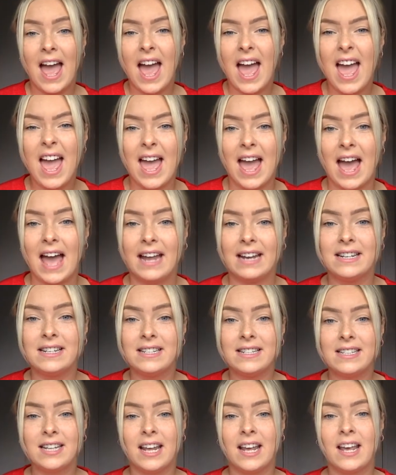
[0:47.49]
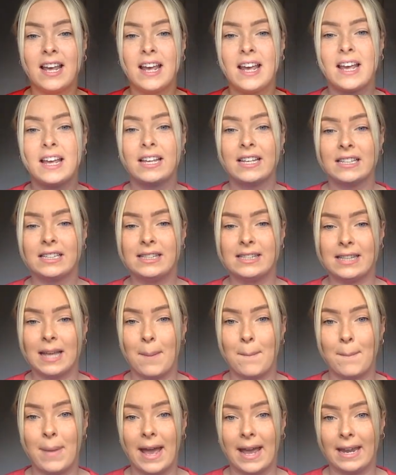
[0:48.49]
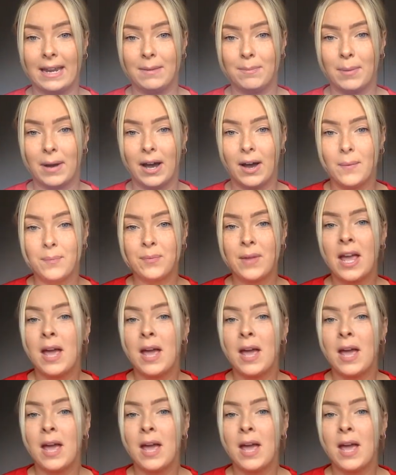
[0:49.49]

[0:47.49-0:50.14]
and some paper,